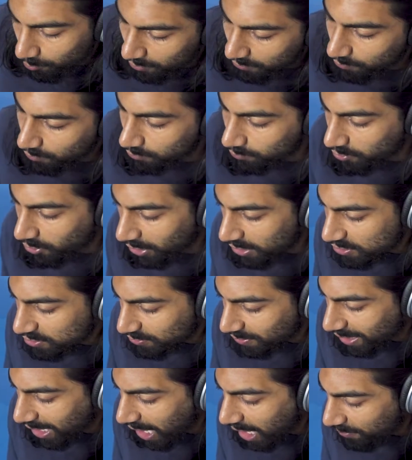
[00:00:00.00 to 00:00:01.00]
we've got
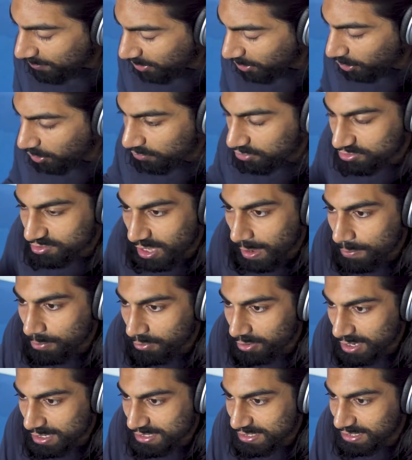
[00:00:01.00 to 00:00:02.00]
into a habit of
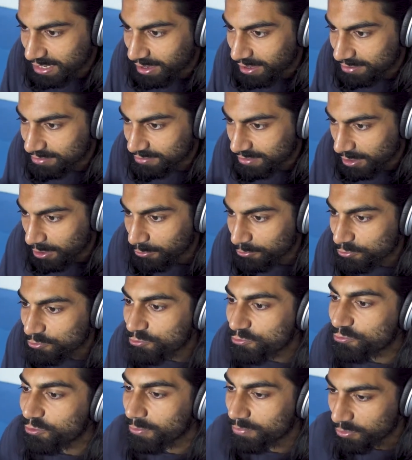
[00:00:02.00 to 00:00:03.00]
separating ourselves
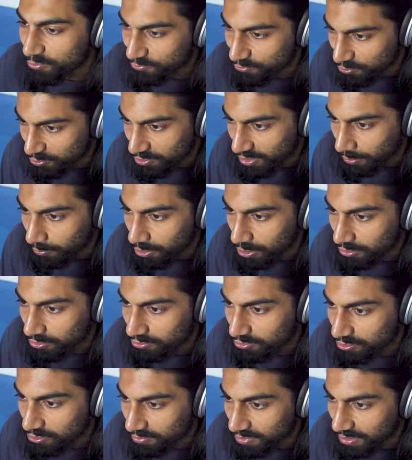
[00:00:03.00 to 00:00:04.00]
from the food that we're
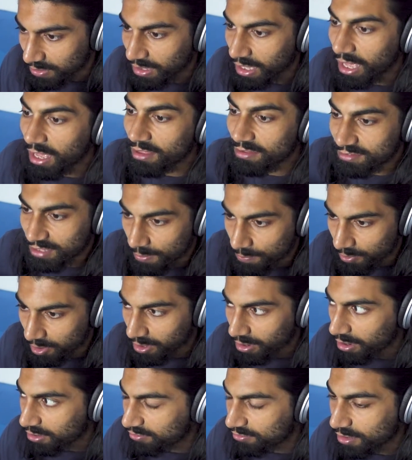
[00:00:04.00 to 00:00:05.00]
consuming,
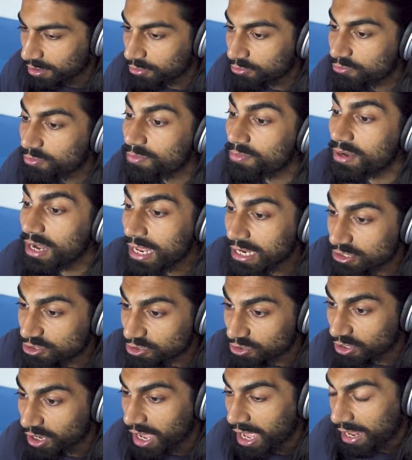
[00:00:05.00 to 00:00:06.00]
separating ourselves from
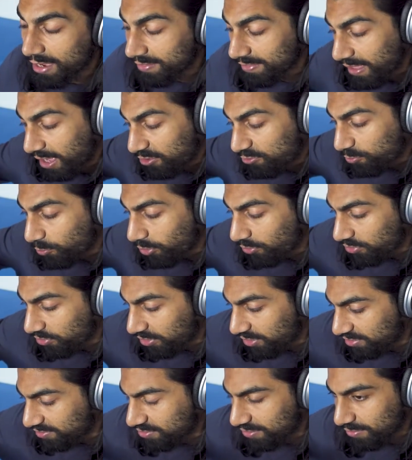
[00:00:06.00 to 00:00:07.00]
nature, and that's what
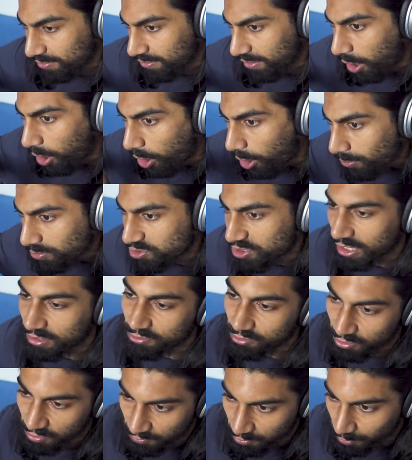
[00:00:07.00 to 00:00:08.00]
this object.
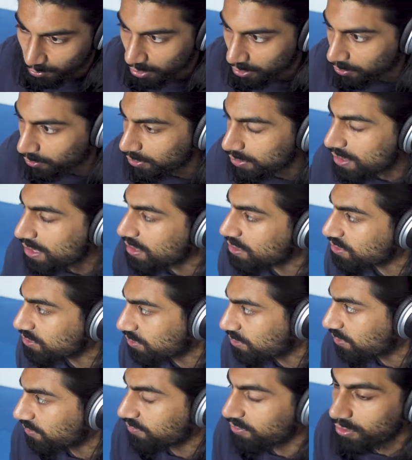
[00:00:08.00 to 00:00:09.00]
So if you want to go
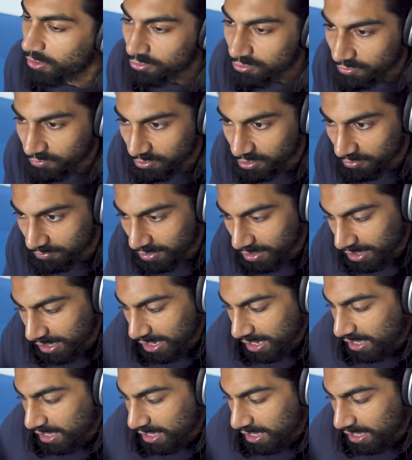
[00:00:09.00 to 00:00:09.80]
into the philosophy of it,